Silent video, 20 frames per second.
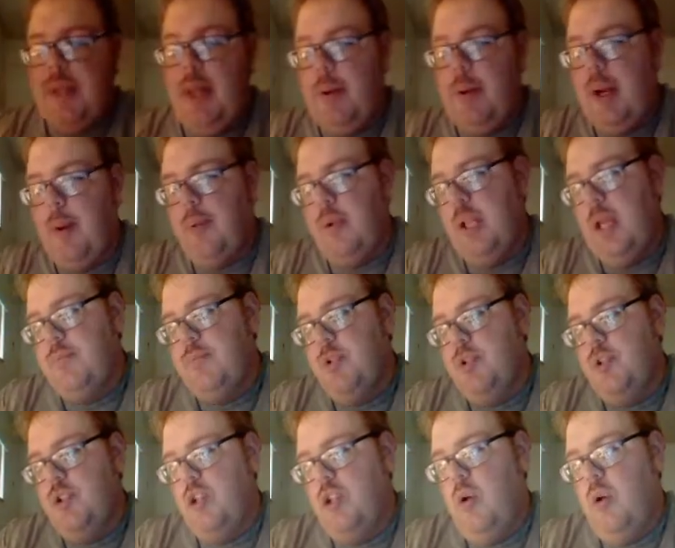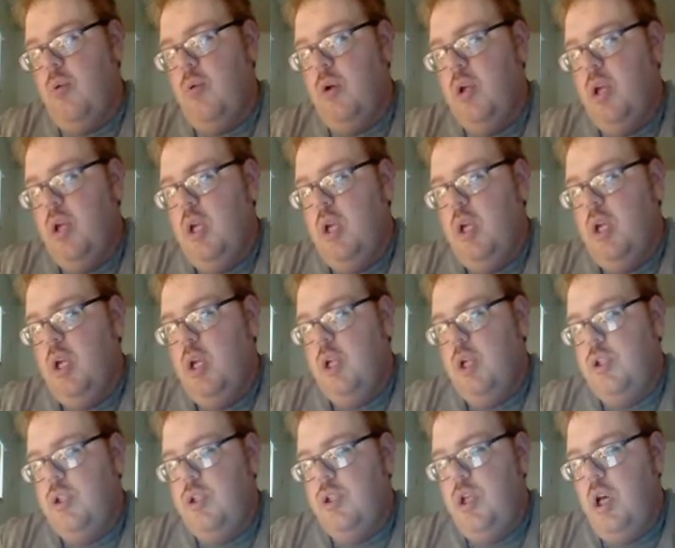up a couple times the show.
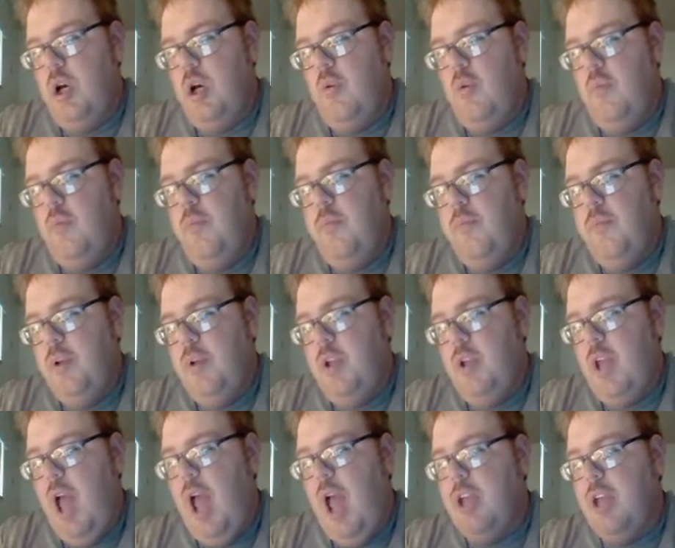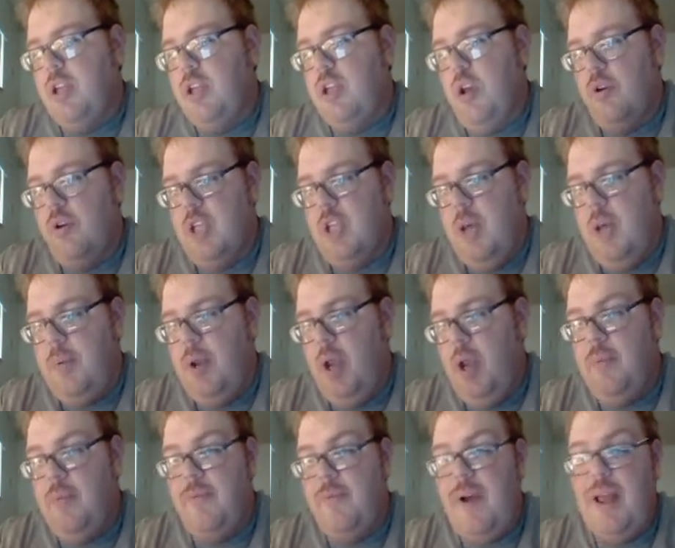So, yeah, he shows up here.
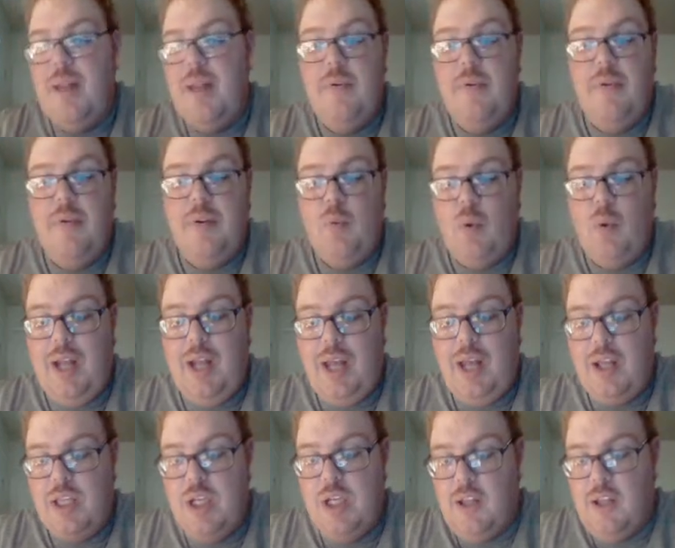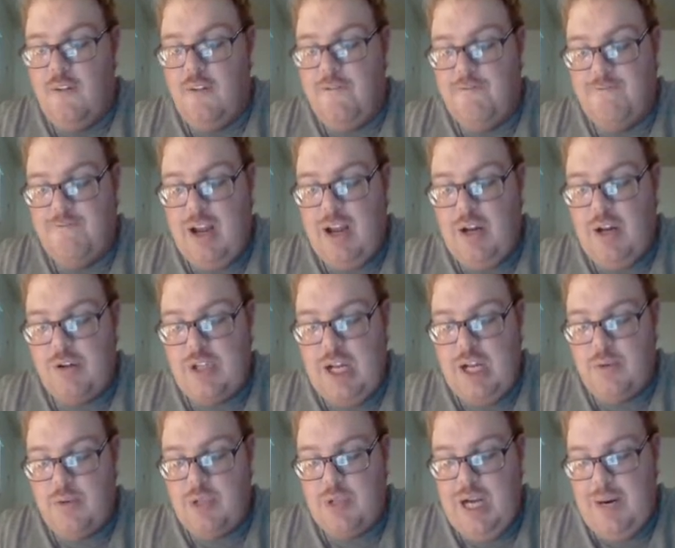And we finally move on to 192, the final
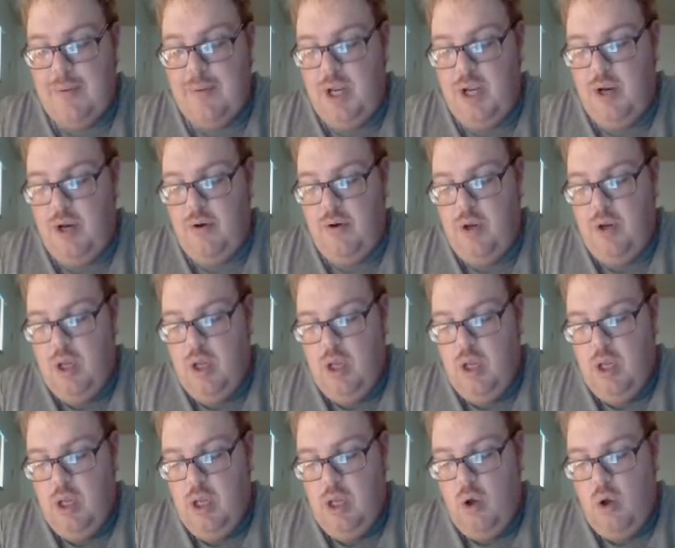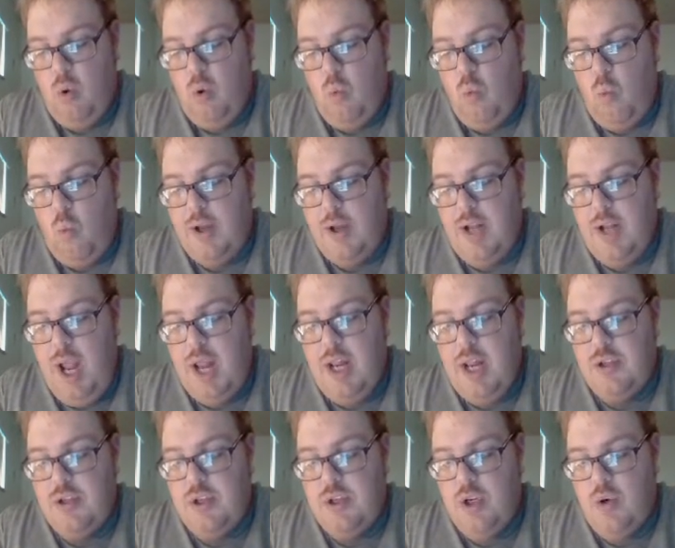chapter we're talking about here.
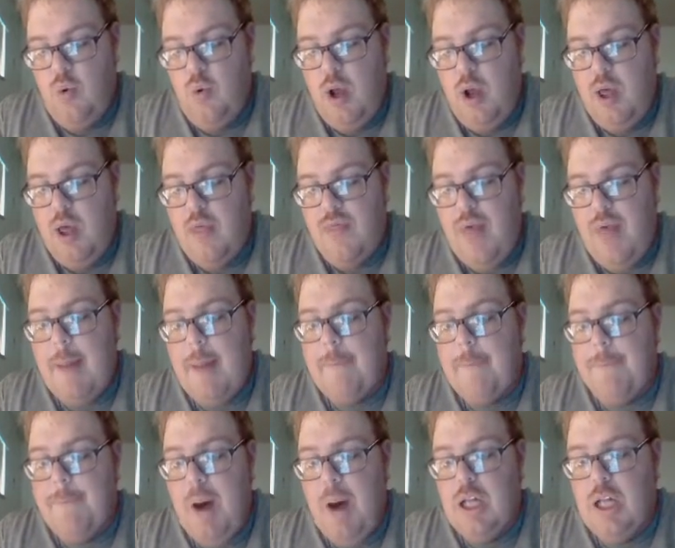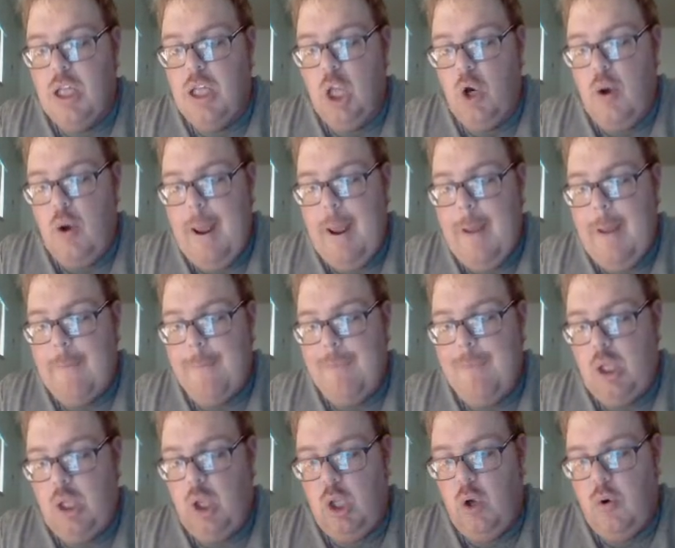192, that butler
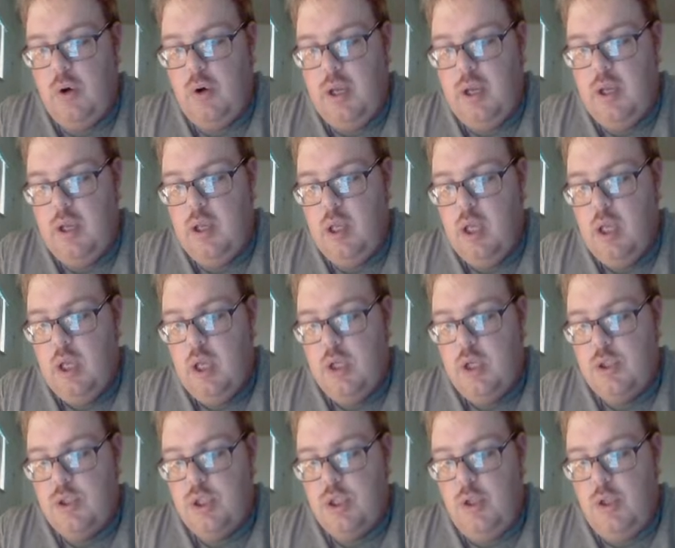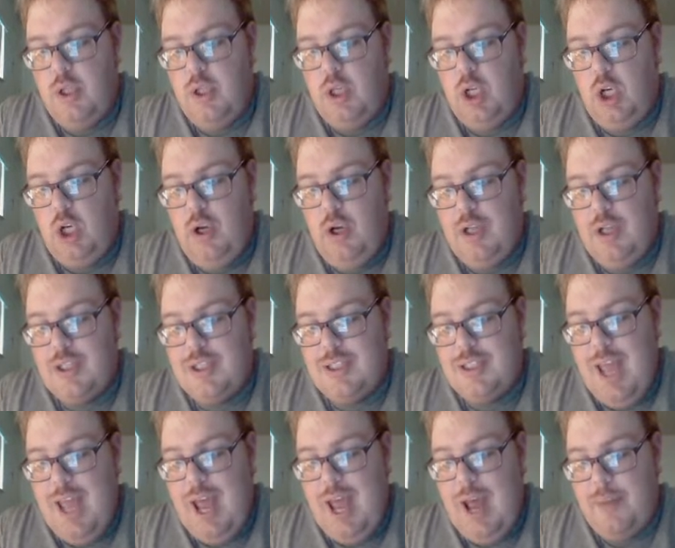imploring. So the girl gets
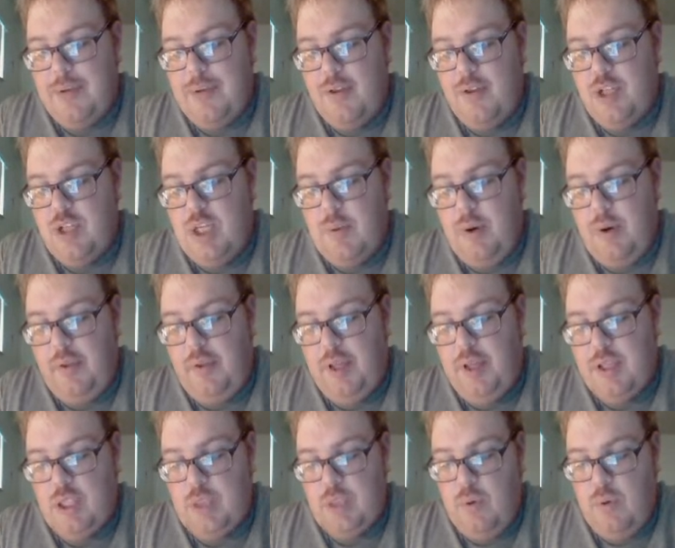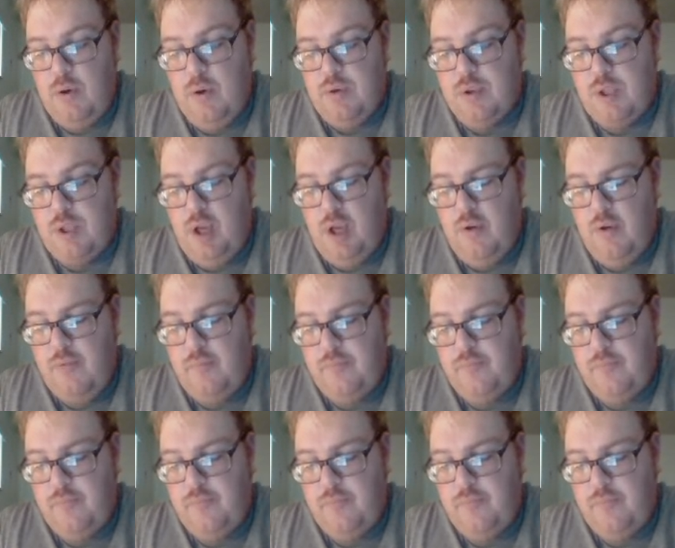stabbed, and she apparently is disposed of.